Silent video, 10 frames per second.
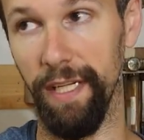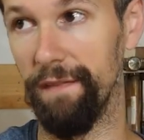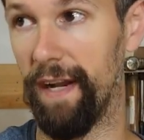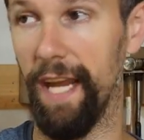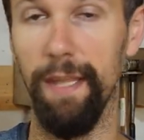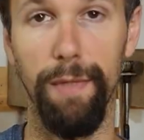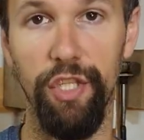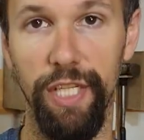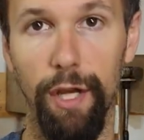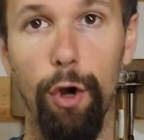If I had the
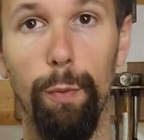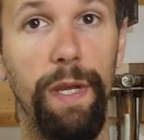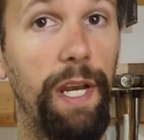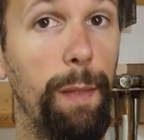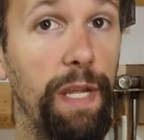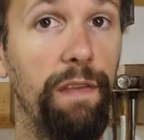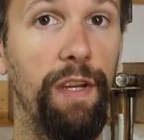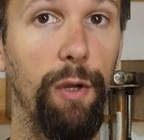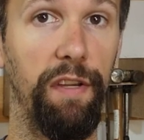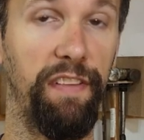machine open, I may have
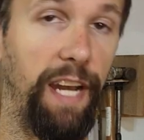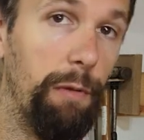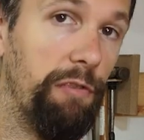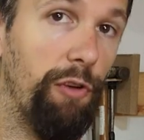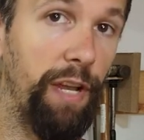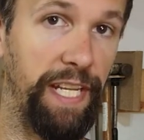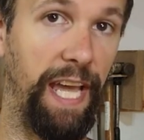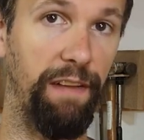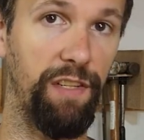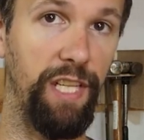noticed I was running
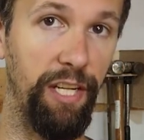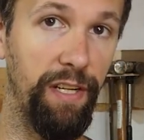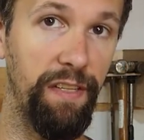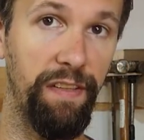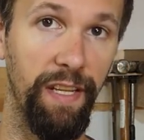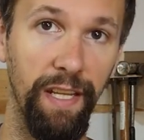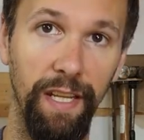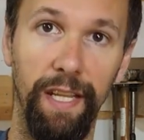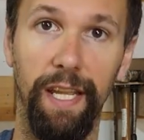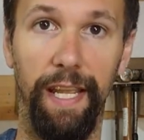out of clearance,
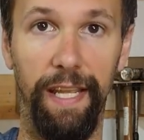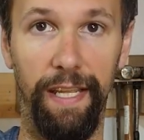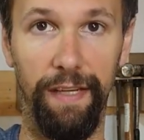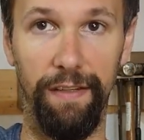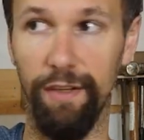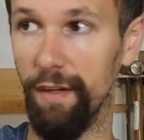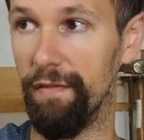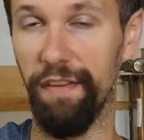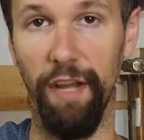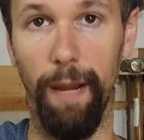and could
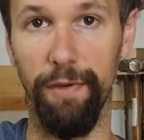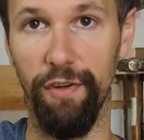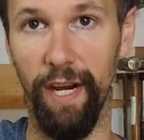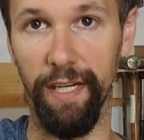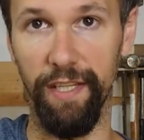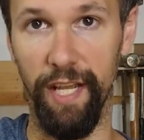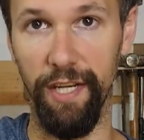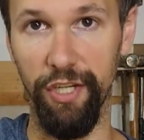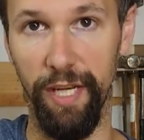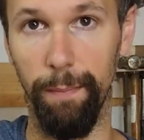have stopped trying to
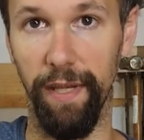tension it.